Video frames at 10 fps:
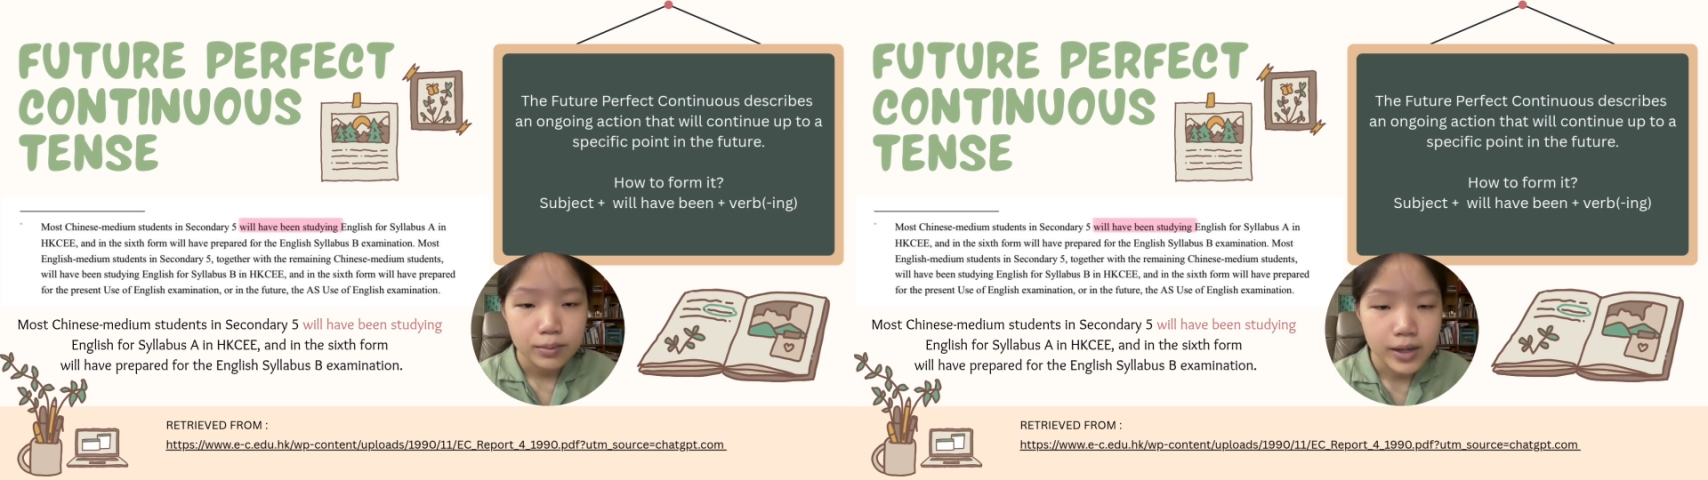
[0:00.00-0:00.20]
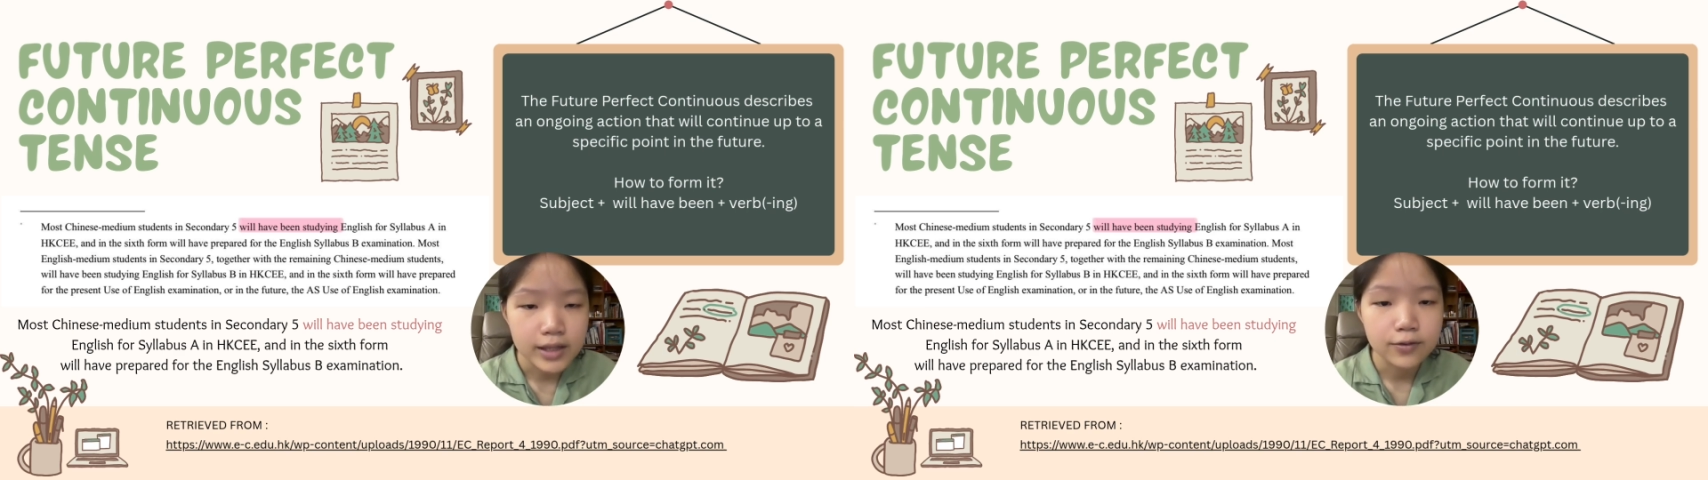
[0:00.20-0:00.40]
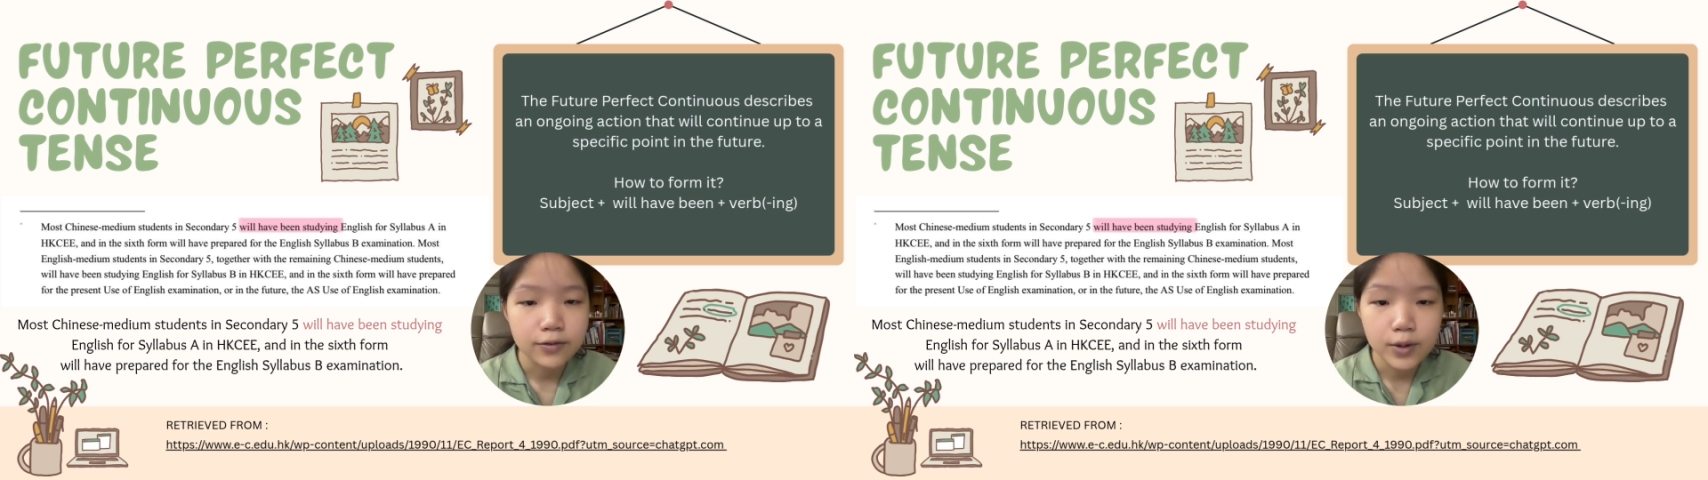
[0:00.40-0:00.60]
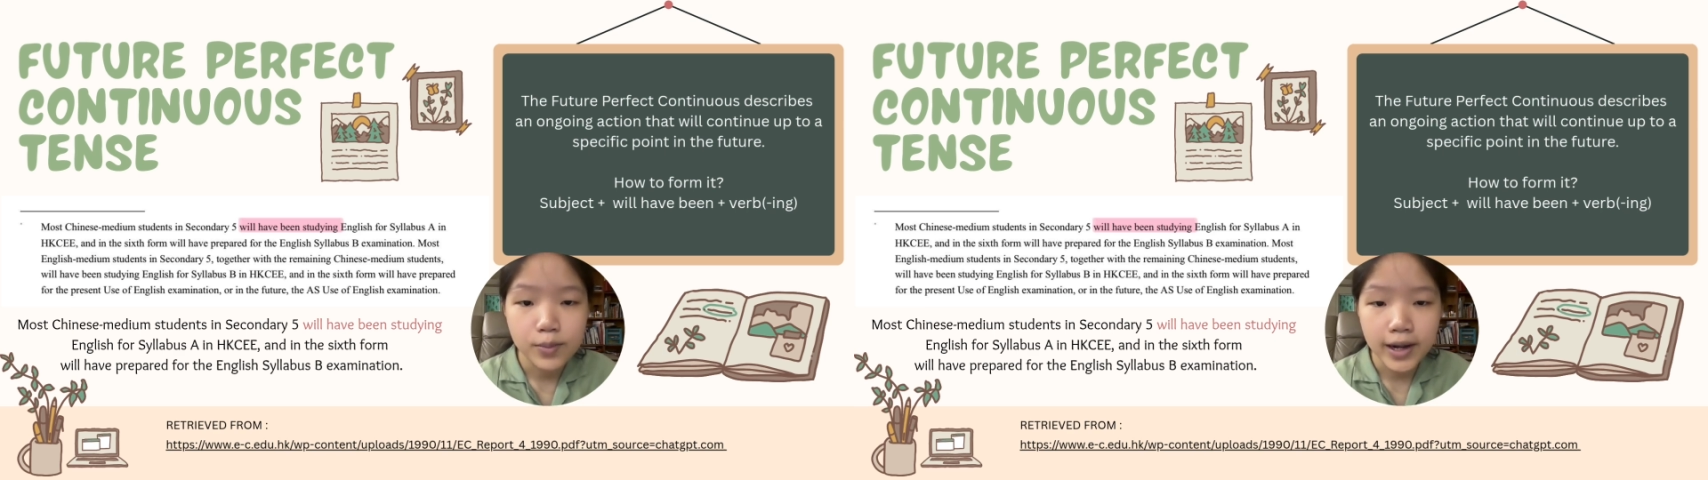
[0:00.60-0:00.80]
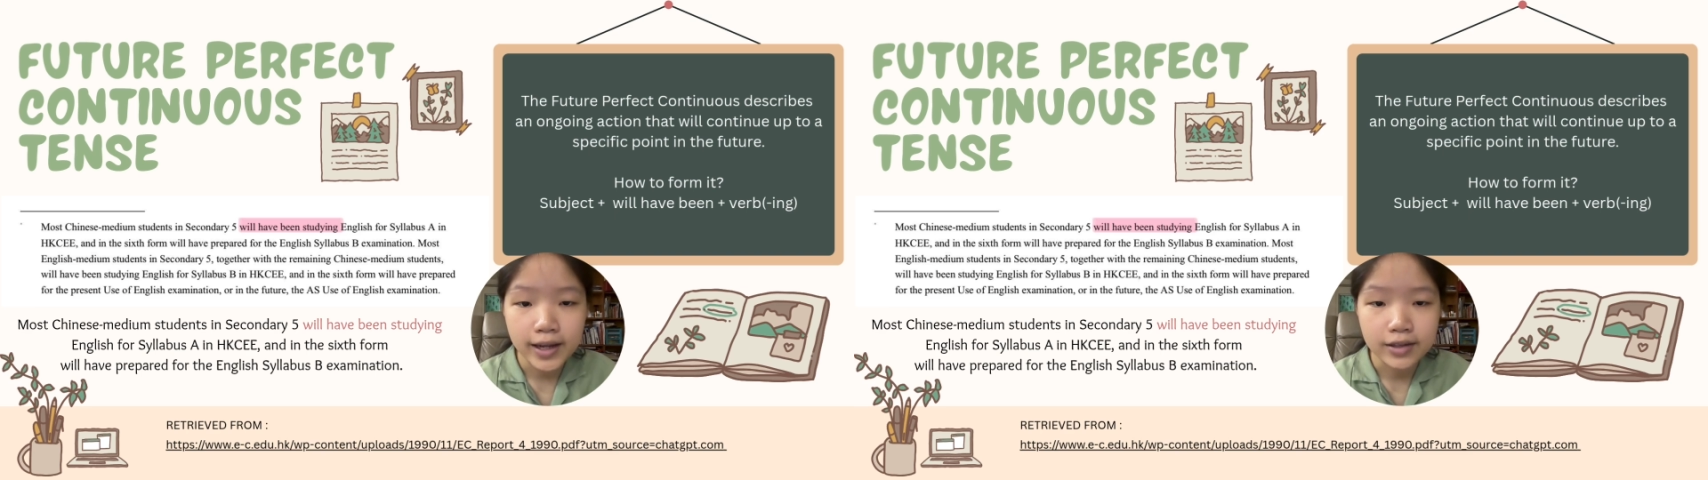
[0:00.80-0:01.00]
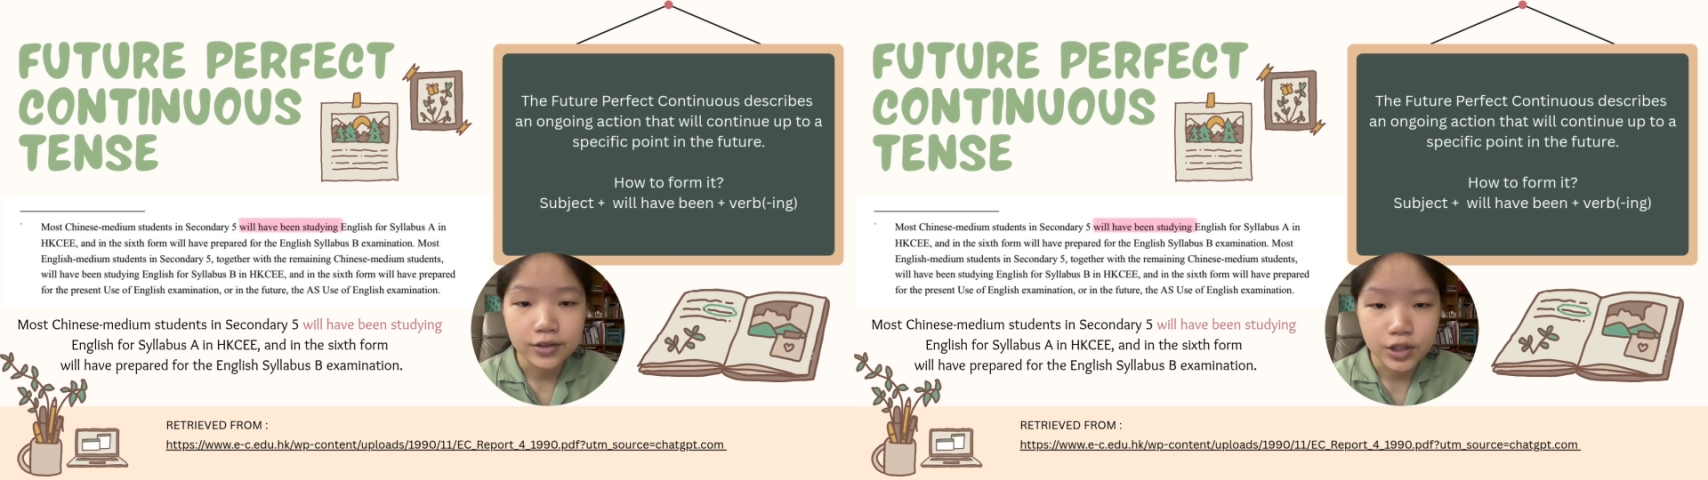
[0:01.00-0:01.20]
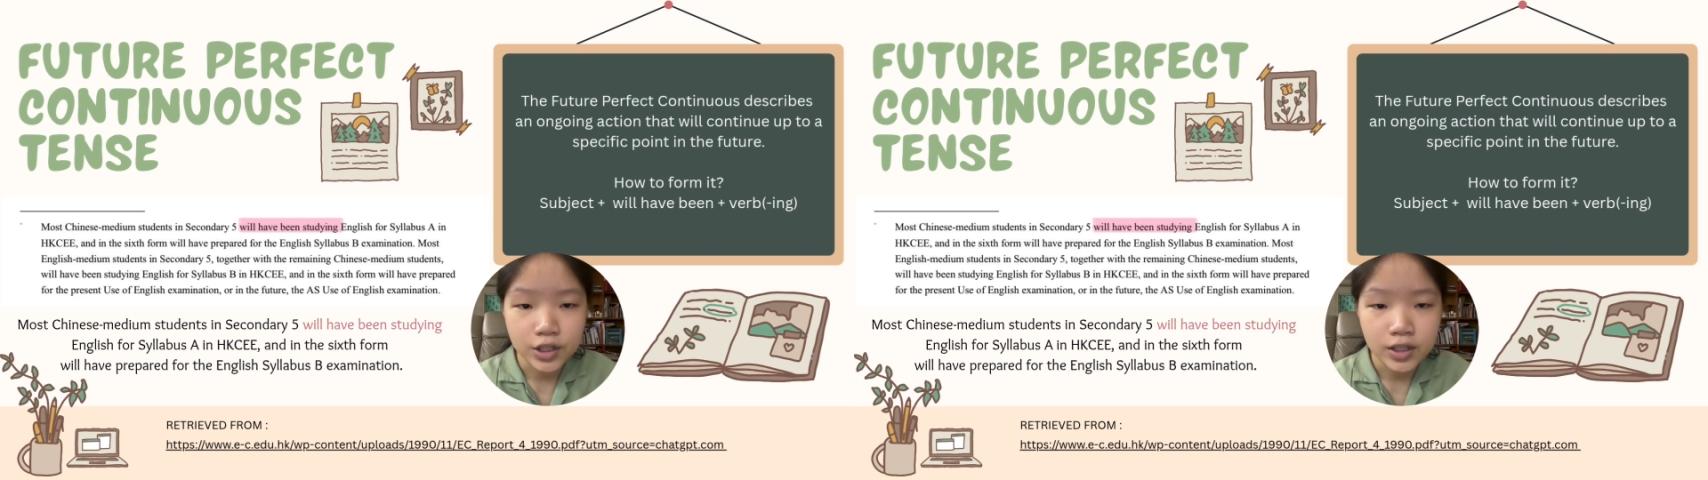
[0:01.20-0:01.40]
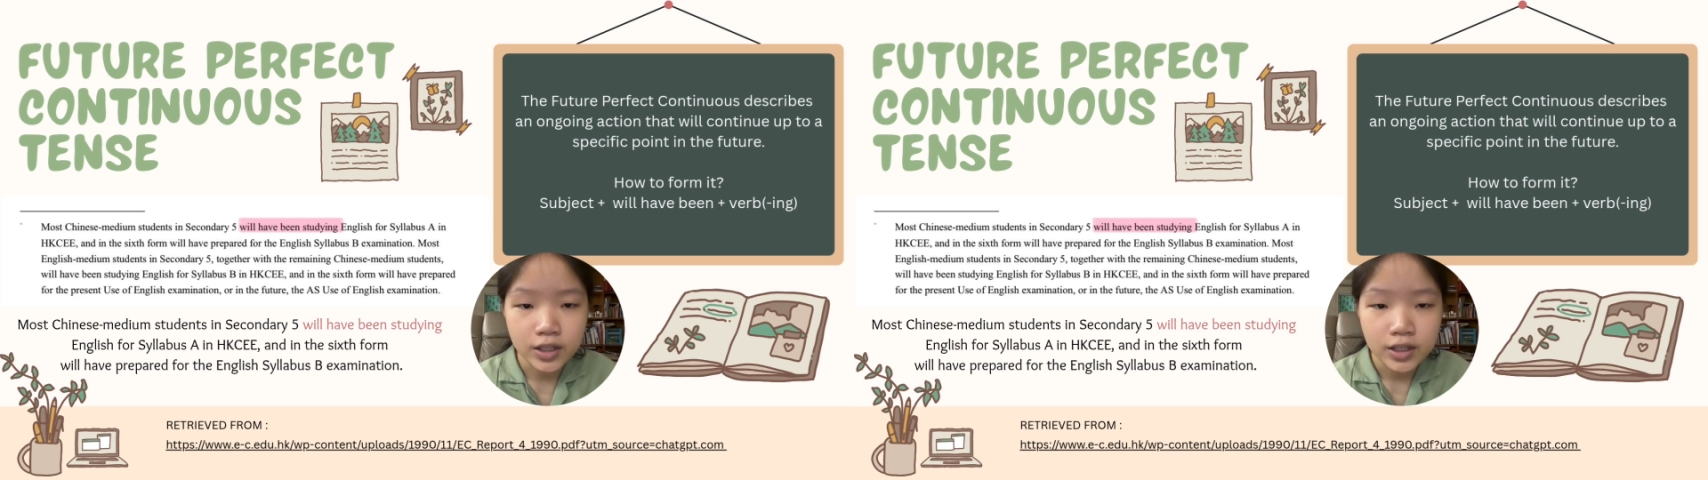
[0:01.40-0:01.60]
plus verb
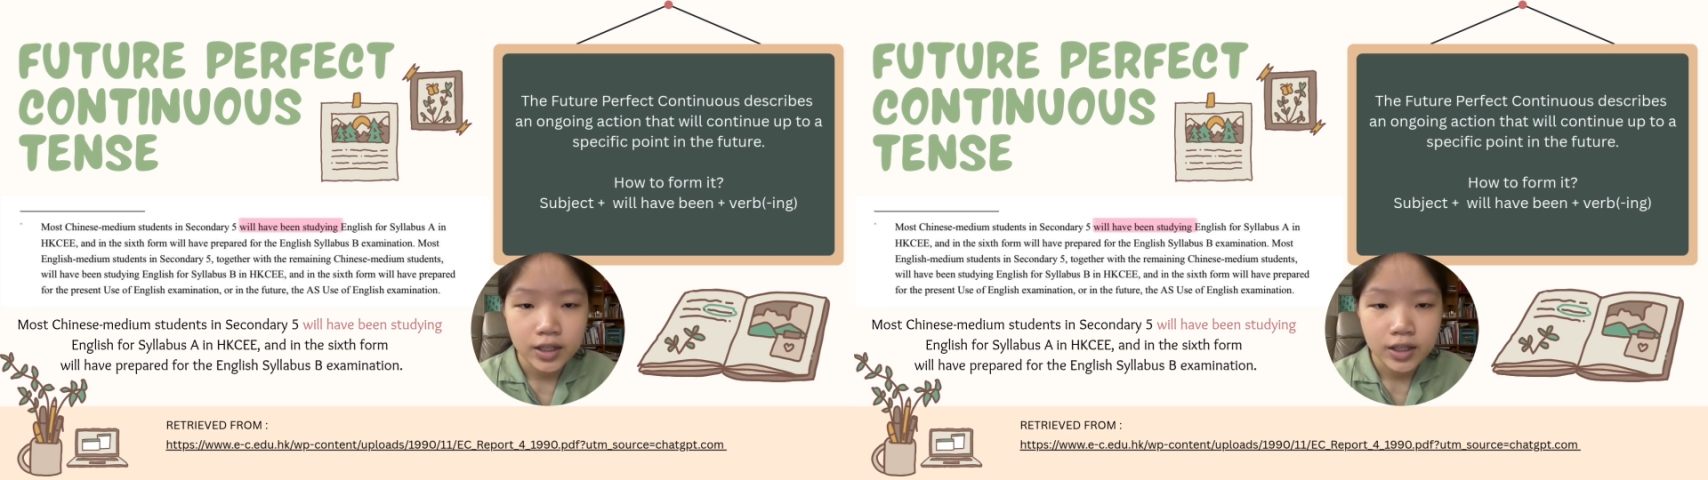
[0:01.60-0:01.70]
ing.